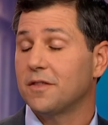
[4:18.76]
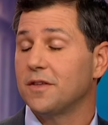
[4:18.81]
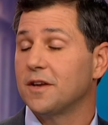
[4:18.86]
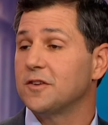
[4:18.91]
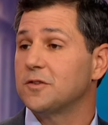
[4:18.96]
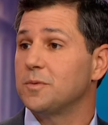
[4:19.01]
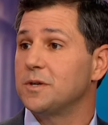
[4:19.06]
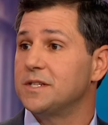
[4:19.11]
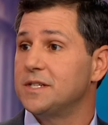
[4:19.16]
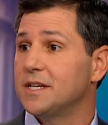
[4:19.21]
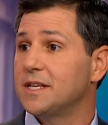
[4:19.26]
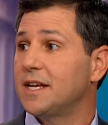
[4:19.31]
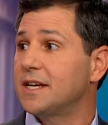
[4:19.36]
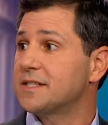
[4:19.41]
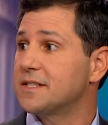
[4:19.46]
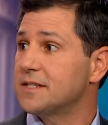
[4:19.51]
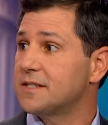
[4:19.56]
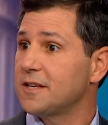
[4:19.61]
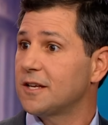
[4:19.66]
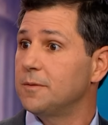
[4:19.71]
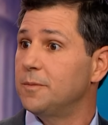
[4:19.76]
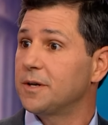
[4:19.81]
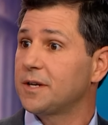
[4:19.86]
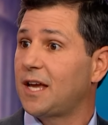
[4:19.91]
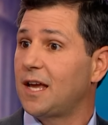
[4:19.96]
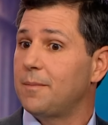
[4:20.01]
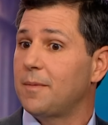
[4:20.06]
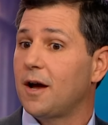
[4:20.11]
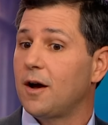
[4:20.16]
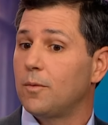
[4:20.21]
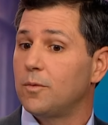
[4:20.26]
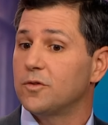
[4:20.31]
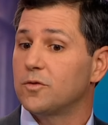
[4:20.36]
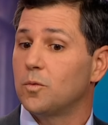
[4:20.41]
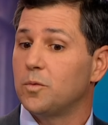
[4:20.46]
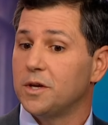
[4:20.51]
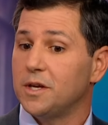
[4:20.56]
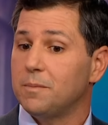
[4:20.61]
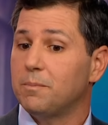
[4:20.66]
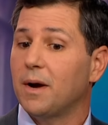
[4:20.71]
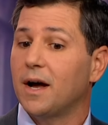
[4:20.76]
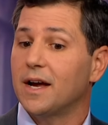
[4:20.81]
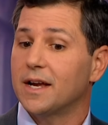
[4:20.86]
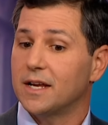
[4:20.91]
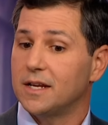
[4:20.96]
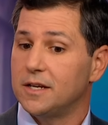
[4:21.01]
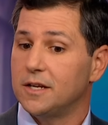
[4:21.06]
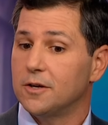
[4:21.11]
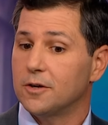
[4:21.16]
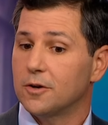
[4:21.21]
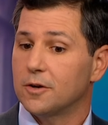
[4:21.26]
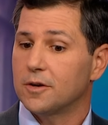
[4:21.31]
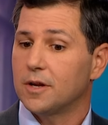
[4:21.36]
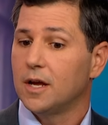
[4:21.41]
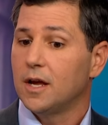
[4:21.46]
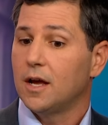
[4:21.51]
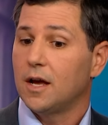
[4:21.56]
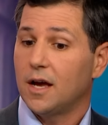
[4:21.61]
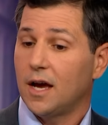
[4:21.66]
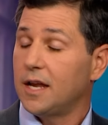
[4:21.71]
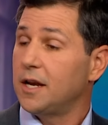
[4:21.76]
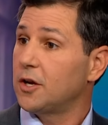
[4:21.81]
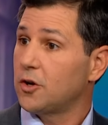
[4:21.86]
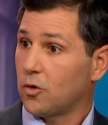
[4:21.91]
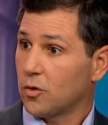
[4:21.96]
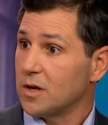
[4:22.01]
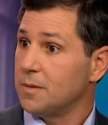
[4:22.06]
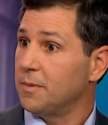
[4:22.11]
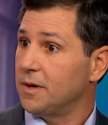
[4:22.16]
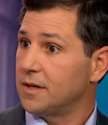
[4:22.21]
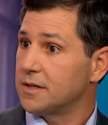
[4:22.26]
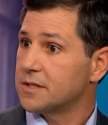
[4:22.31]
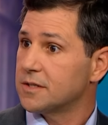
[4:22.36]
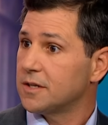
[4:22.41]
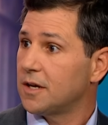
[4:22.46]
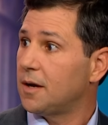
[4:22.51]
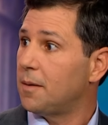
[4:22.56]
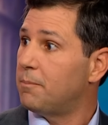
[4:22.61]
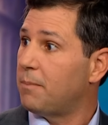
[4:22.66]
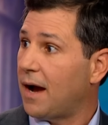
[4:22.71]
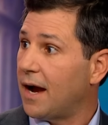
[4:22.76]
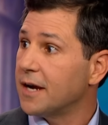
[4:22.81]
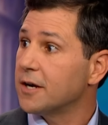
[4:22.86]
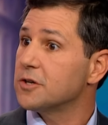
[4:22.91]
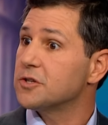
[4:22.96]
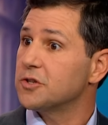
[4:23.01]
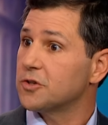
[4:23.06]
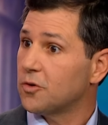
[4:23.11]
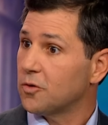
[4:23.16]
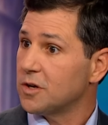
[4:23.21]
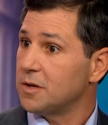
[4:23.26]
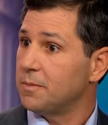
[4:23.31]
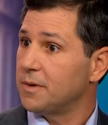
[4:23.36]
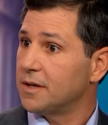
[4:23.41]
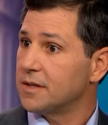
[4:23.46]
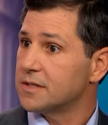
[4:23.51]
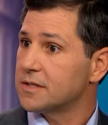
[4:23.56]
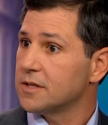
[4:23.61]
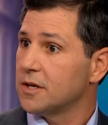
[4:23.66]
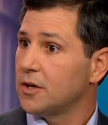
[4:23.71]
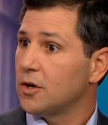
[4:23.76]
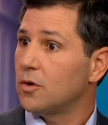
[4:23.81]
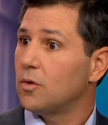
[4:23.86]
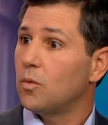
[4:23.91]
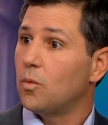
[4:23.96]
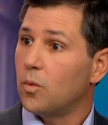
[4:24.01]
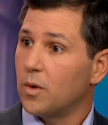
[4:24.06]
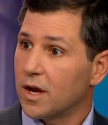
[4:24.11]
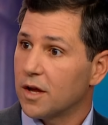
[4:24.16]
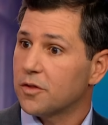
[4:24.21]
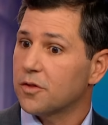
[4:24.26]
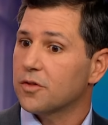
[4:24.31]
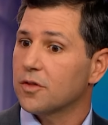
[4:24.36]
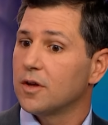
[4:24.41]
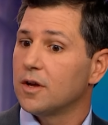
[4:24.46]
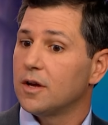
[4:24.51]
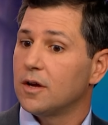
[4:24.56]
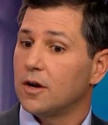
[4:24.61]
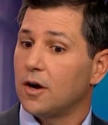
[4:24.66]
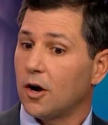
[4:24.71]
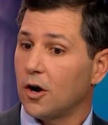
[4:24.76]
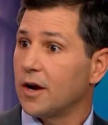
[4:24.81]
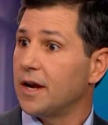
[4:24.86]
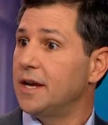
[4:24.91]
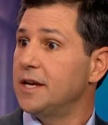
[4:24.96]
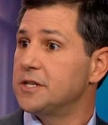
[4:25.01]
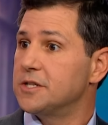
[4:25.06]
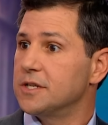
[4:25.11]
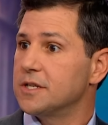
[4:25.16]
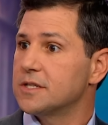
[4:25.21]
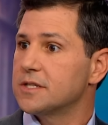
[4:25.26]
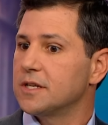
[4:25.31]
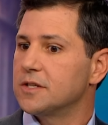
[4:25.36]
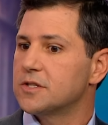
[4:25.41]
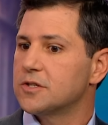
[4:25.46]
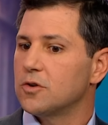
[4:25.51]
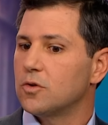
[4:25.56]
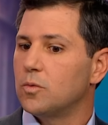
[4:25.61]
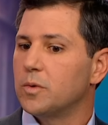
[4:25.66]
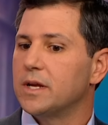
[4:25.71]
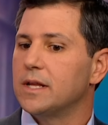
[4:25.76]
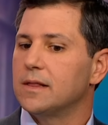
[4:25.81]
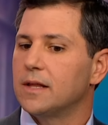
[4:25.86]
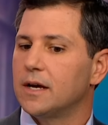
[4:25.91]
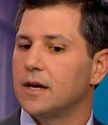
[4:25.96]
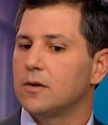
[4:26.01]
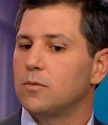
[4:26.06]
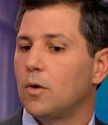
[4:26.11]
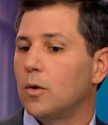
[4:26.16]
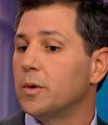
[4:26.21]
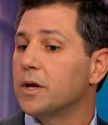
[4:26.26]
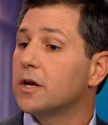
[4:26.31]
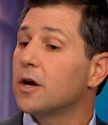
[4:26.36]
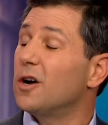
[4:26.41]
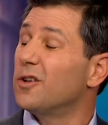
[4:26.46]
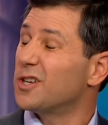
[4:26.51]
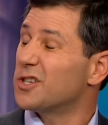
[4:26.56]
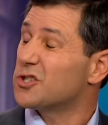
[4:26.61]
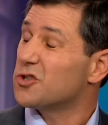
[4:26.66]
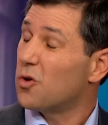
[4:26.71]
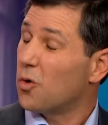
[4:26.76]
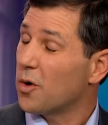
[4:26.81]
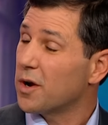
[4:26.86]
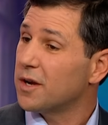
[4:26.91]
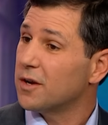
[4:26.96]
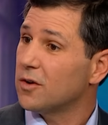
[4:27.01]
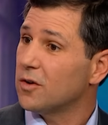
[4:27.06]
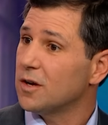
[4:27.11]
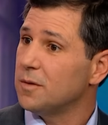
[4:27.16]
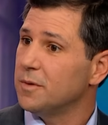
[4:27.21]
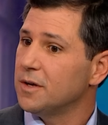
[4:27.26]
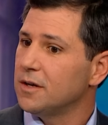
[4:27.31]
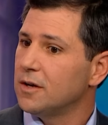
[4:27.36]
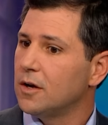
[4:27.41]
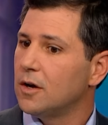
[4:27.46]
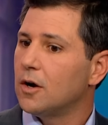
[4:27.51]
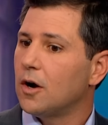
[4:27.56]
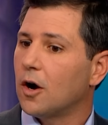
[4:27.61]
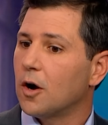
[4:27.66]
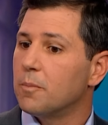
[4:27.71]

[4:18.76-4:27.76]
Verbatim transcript: things we did as the settlement came out was we pioneered an agreement, a buyer's agreement with our agents. And so we led what we call a touring agreement.